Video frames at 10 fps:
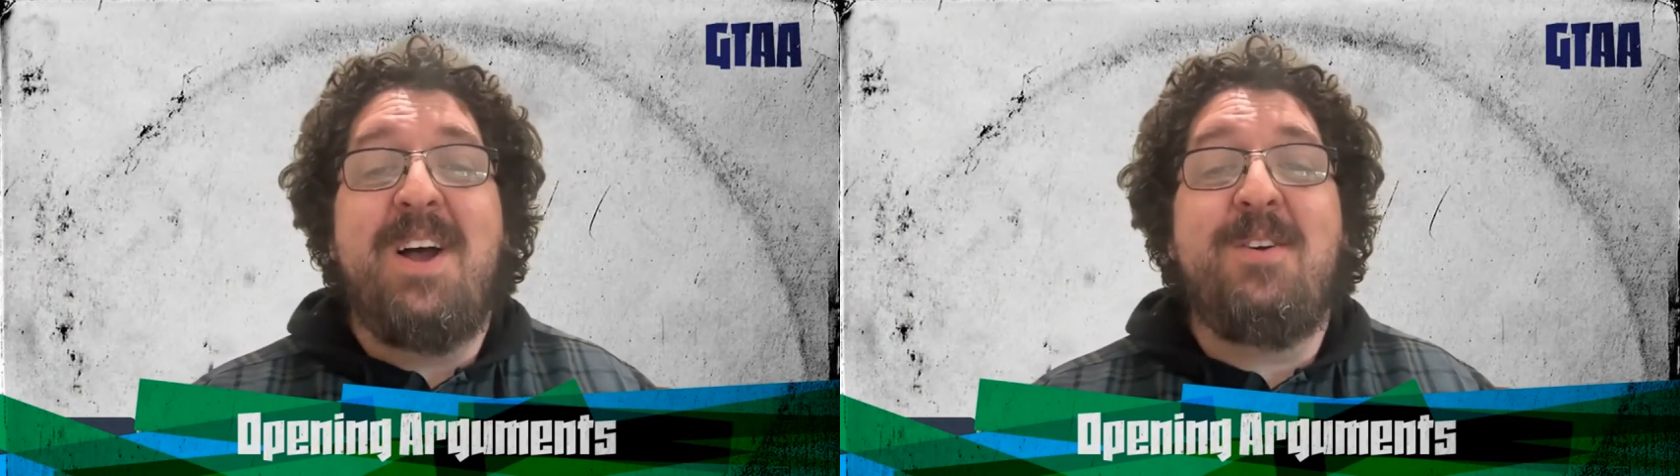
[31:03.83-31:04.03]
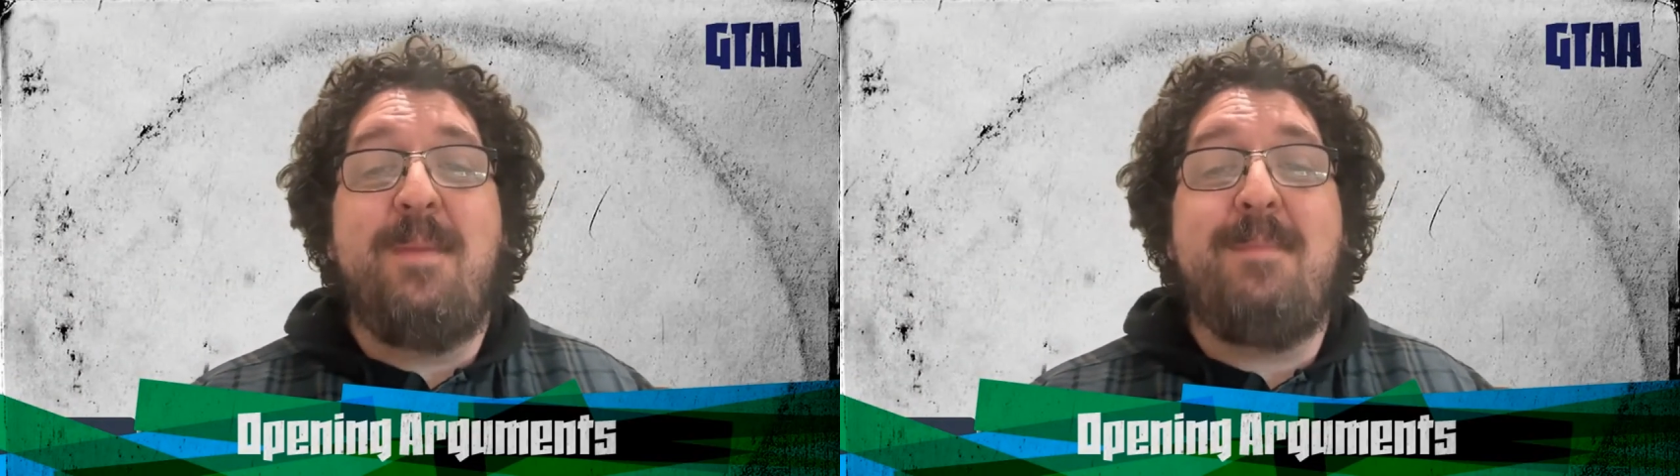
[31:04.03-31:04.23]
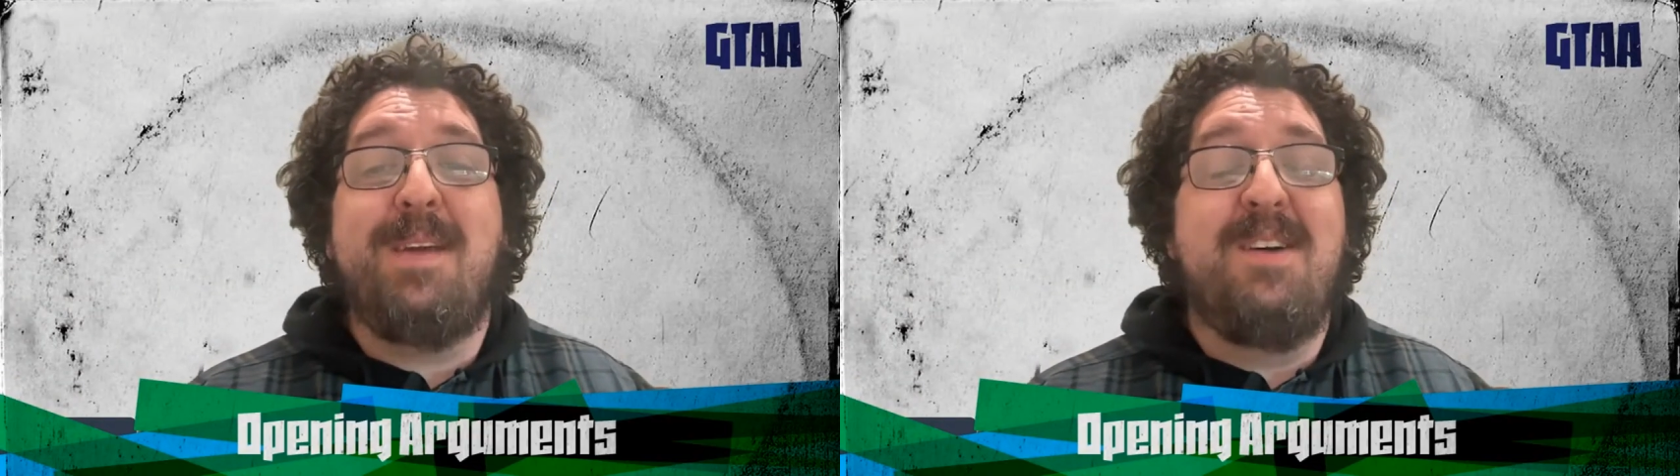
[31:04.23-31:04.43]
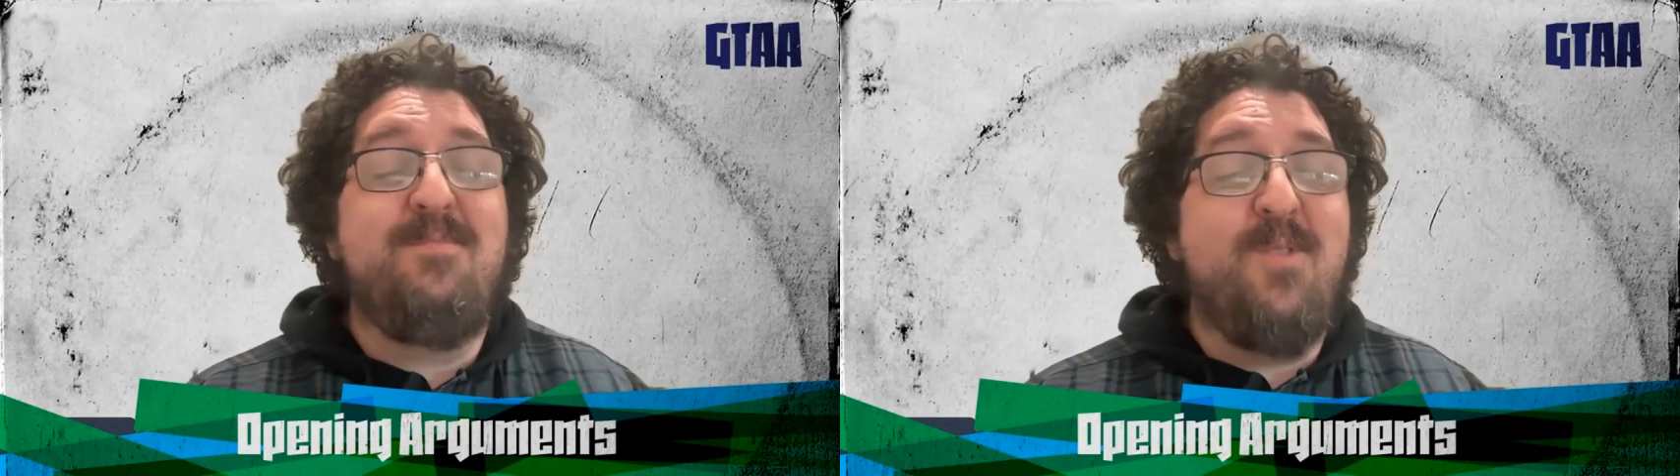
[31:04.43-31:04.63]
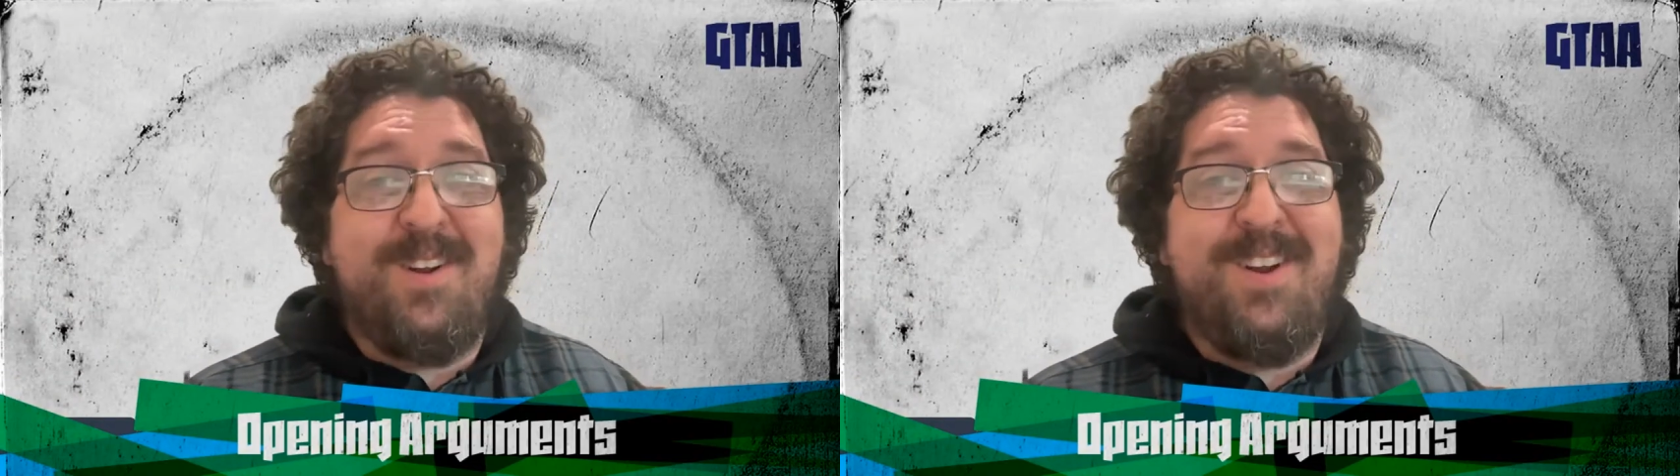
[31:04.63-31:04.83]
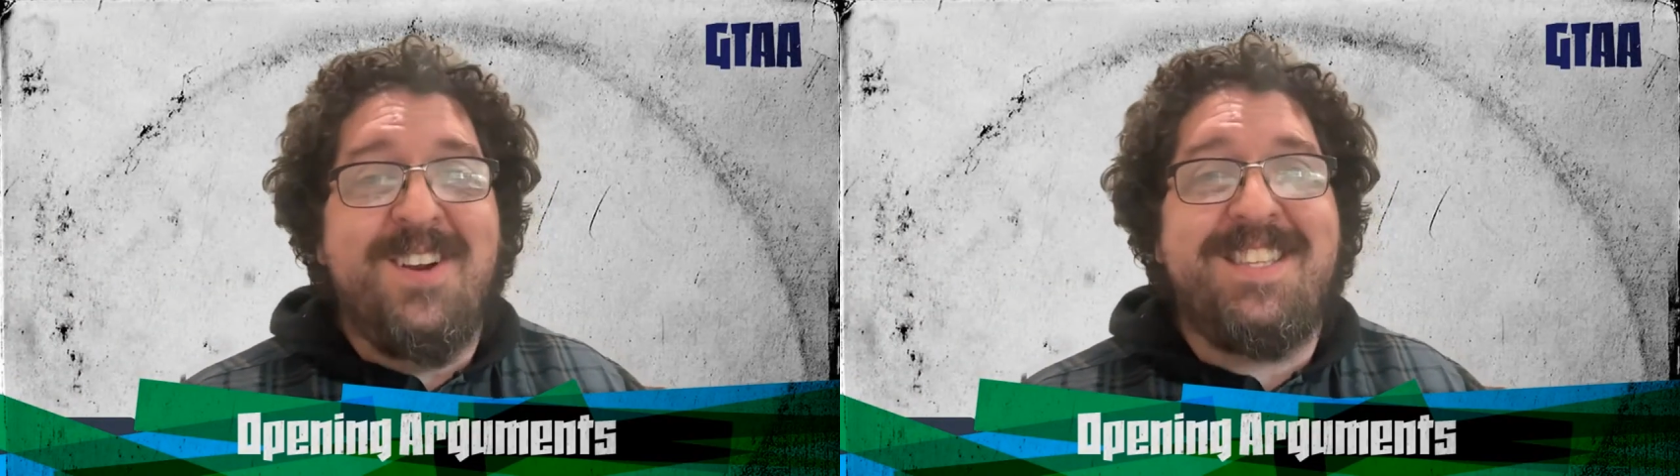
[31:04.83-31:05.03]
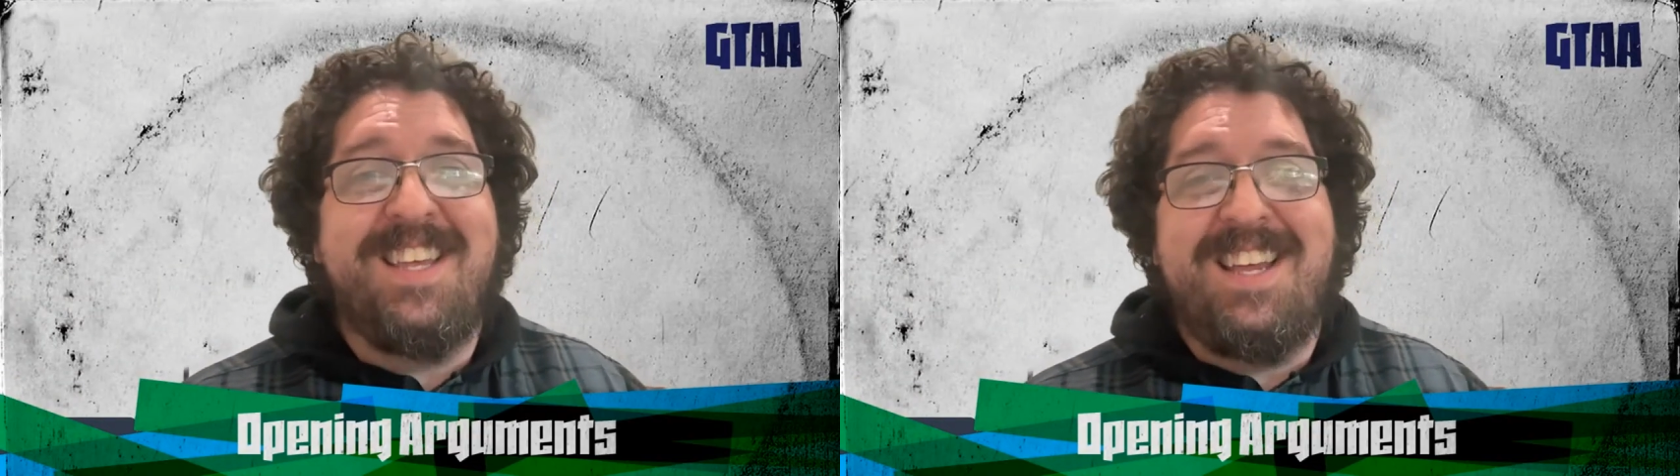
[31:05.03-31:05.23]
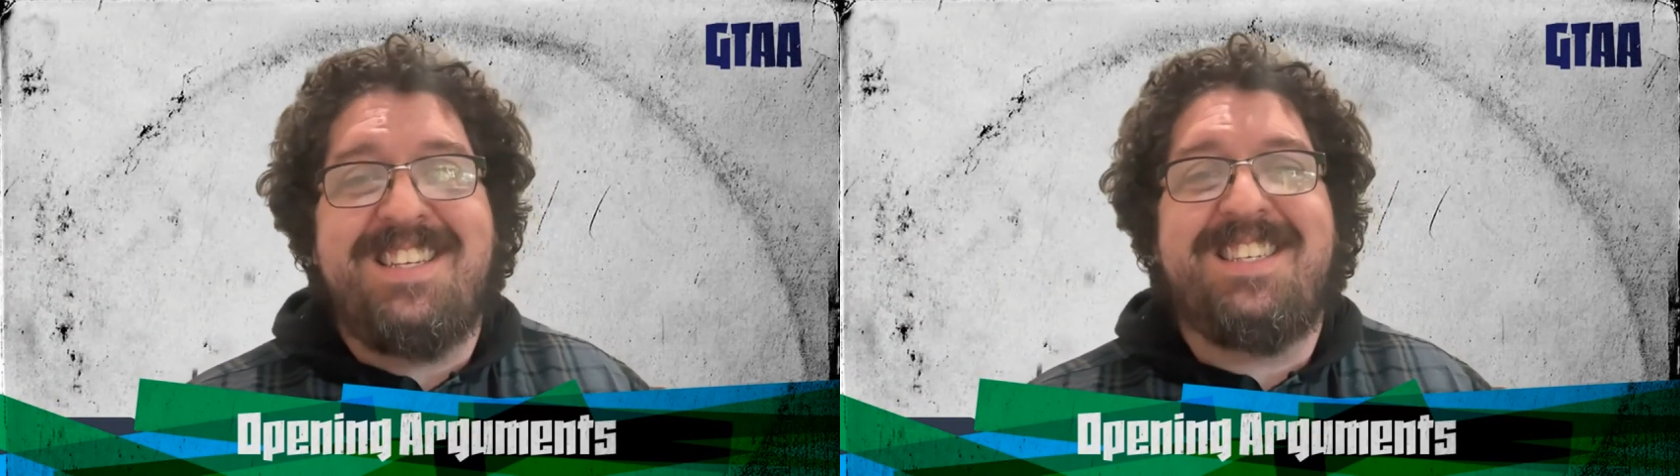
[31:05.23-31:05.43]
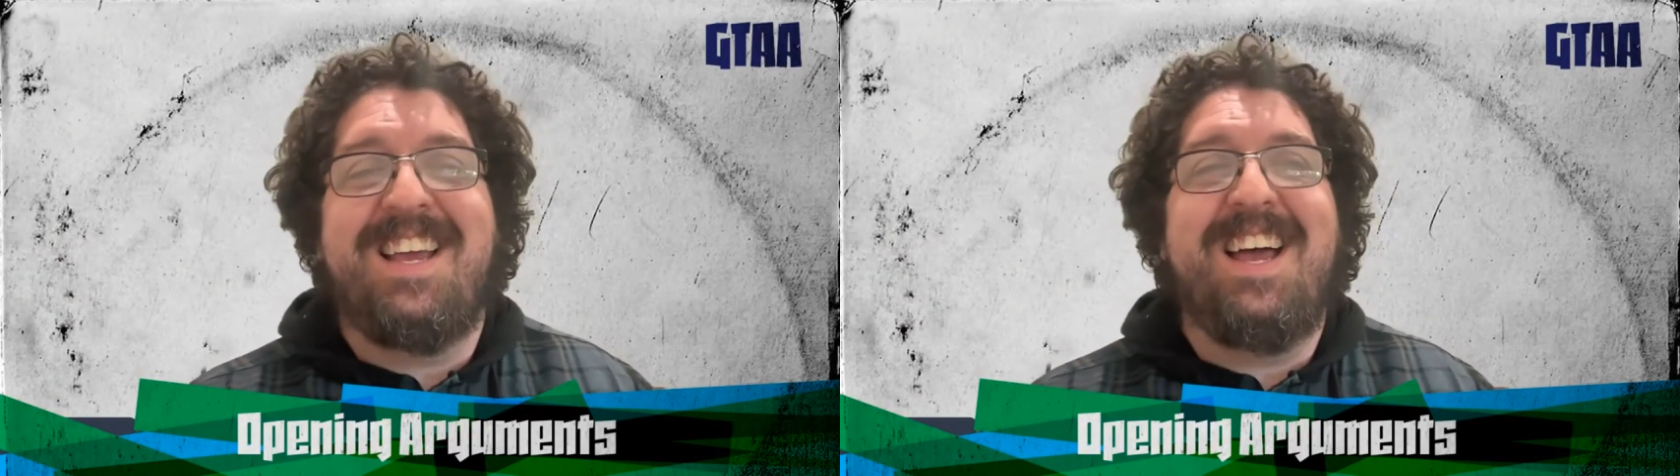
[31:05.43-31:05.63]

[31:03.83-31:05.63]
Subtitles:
who might become workers that